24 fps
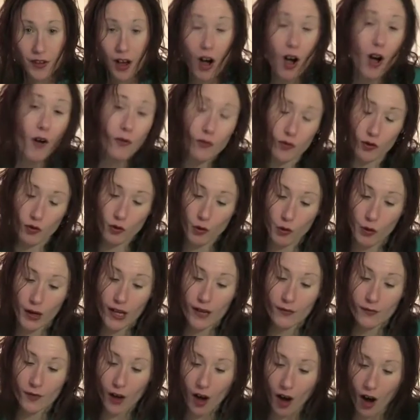After all,
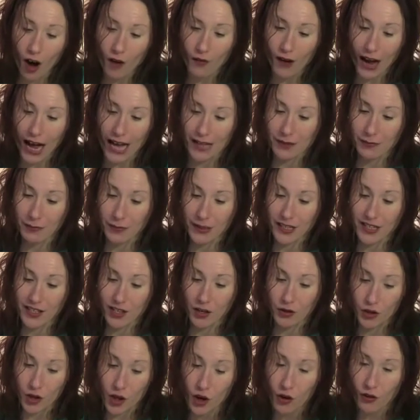if Cara hadn't been so
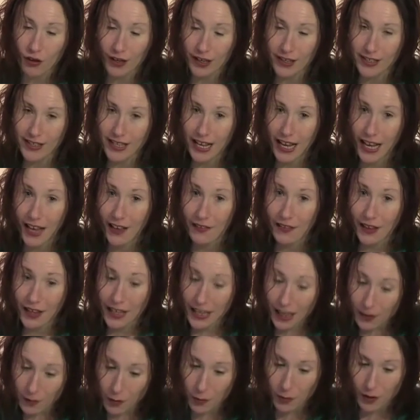curious, they
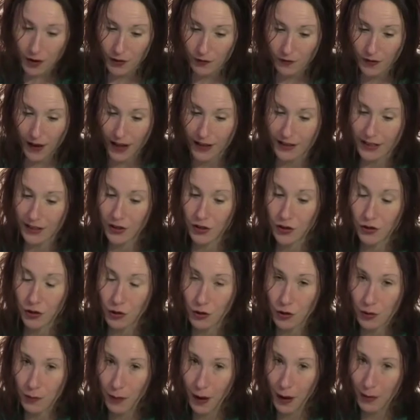never would have found out the
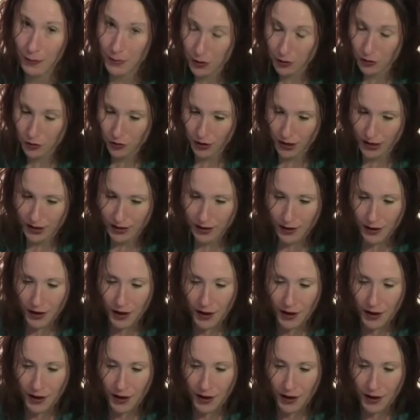truth about Mildred.